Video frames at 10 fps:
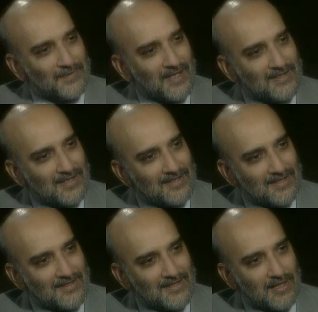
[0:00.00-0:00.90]

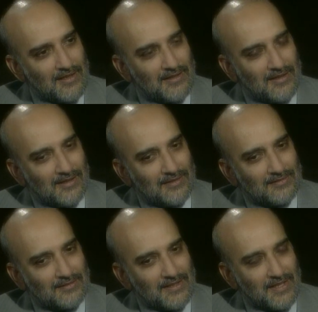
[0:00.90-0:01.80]
Is there
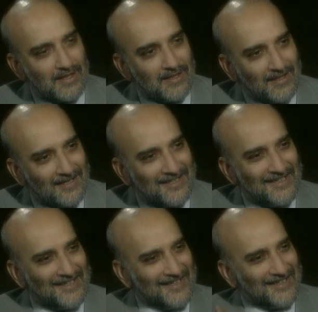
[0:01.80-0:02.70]
a technique?
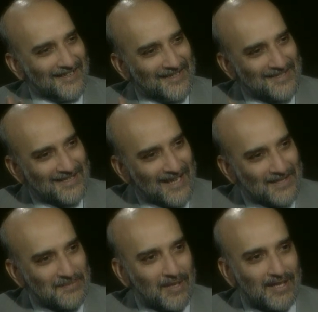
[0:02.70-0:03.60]
Is the
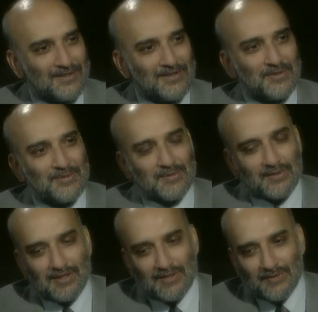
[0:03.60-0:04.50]
aspect that you
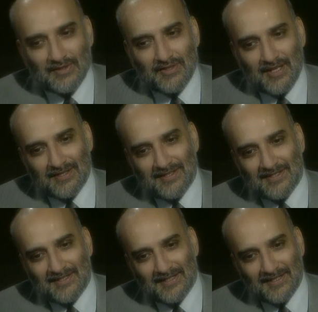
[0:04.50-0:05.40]

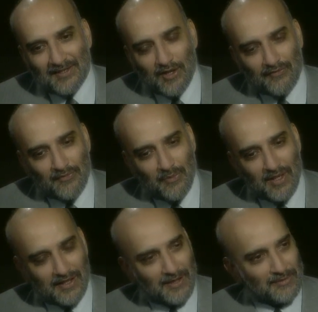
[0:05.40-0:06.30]
suggest of
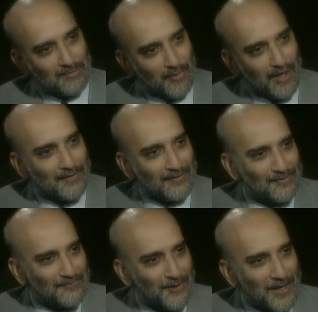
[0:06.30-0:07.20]
working with the breath and
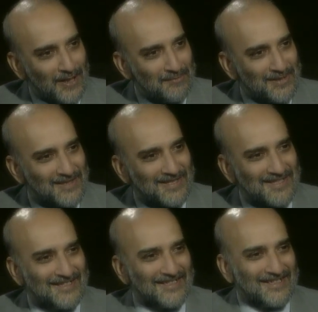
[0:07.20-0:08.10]
the four elements
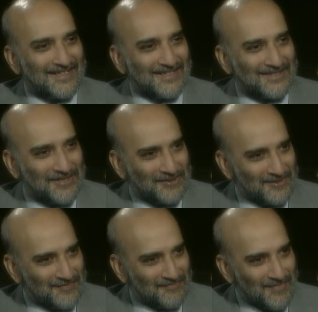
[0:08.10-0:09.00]
that you
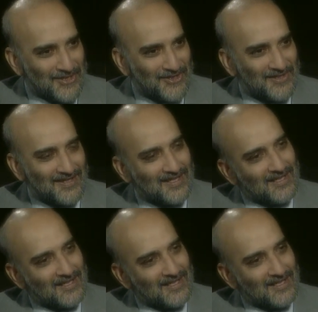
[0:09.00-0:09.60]
have mentioned.